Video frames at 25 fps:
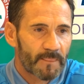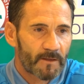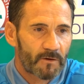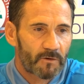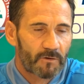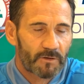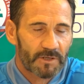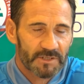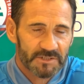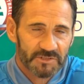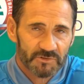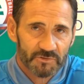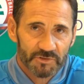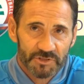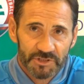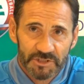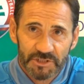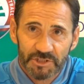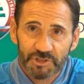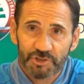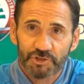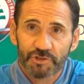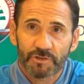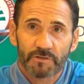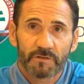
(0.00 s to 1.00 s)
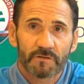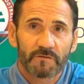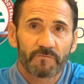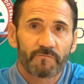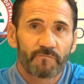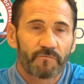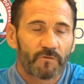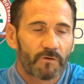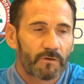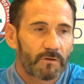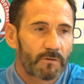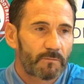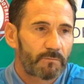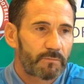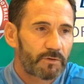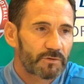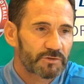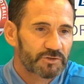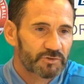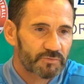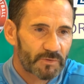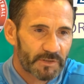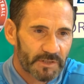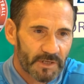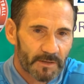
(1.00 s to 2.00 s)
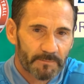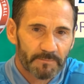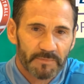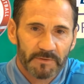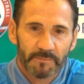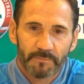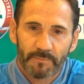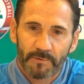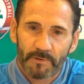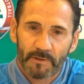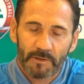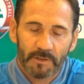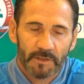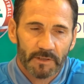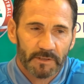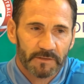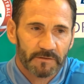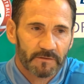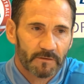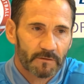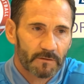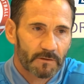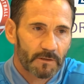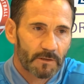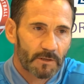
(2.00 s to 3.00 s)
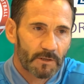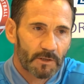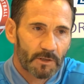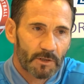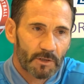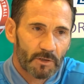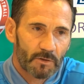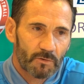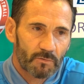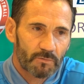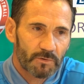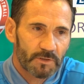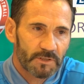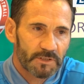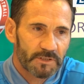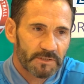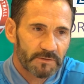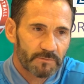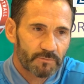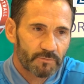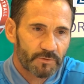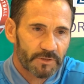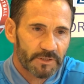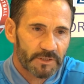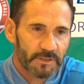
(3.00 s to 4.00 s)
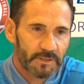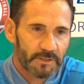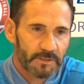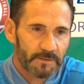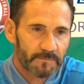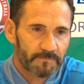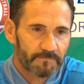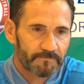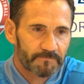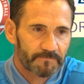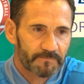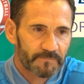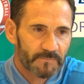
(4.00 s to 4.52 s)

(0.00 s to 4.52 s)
association, for Botswana people, and really we